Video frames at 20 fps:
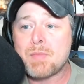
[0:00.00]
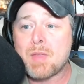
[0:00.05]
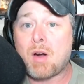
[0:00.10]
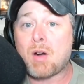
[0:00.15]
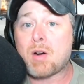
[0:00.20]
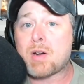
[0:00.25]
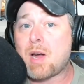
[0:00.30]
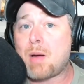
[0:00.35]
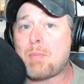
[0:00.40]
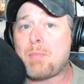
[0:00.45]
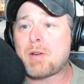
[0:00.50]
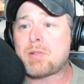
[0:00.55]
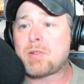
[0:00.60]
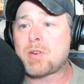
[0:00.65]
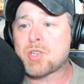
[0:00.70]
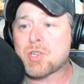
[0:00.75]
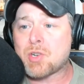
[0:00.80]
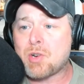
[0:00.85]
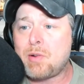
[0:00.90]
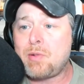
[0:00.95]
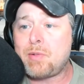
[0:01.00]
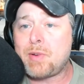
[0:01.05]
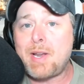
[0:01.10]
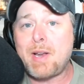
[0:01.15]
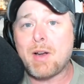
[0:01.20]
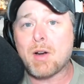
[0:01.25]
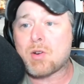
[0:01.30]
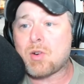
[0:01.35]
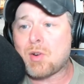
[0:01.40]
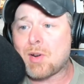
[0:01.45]
Or come under
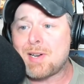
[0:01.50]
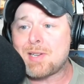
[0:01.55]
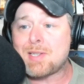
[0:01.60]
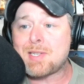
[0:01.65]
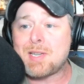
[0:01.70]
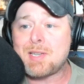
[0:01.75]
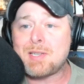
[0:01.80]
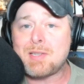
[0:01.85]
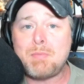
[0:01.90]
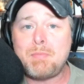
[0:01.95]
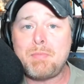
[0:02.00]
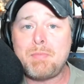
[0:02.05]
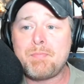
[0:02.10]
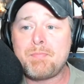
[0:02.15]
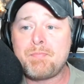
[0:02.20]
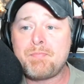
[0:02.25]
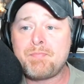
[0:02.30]
scrutiny or criticism